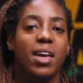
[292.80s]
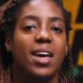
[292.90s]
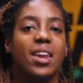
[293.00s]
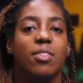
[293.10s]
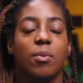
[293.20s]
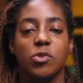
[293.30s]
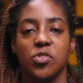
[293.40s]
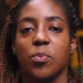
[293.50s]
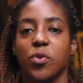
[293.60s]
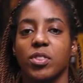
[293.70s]
that the
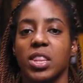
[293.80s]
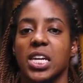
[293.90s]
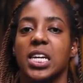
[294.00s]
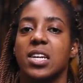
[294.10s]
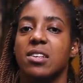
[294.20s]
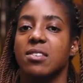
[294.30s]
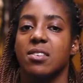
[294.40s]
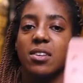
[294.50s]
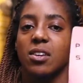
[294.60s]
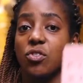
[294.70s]
most important thing
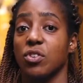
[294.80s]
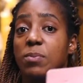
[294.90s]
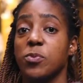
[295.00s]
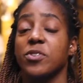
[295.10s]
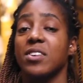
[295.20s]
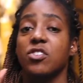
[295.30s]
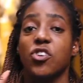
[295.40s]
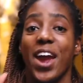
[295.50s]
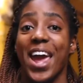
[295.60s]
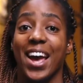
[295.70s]
is grips protect
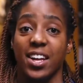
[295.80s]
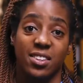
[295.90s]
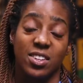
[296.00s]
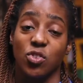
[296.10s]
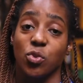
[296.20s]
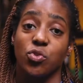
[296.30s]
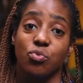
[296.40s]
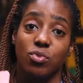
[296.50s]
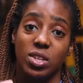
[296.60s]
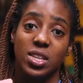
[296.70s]
your hand, and so it's
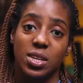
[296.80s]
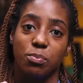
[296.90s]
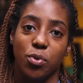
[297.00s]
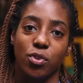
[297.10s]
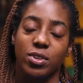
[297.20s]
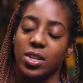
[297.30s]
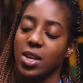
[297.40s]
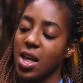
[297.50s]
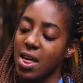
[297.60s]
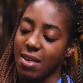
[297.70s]
really important
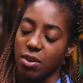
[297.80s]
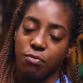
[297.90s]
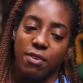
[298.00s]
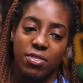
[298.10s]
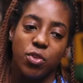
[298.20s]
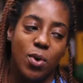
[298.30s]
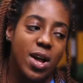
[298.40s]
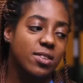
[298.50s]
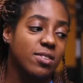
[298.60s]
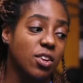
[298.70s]
that you find the
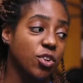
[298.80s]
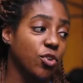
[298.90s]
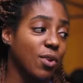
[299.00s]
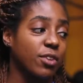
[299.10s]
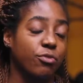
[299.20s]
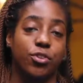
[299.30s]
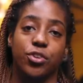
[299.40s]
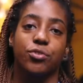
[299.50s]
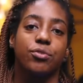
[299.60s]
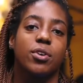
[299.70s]
ones that are correct for
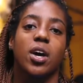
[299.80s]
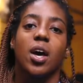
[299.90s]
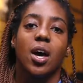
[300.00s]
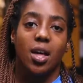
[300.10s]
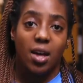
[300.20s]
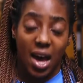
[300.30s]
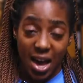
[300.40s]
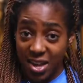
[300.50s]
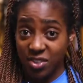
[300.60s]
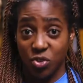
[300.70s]
you.
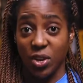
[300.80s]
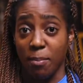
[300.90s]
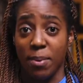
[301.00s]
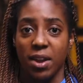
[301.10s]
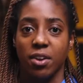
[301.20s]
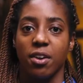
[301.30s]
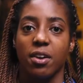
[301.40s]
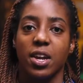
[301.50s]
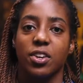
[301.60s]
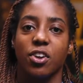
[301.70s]
As you get
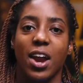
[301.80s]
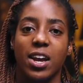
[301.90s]
better in your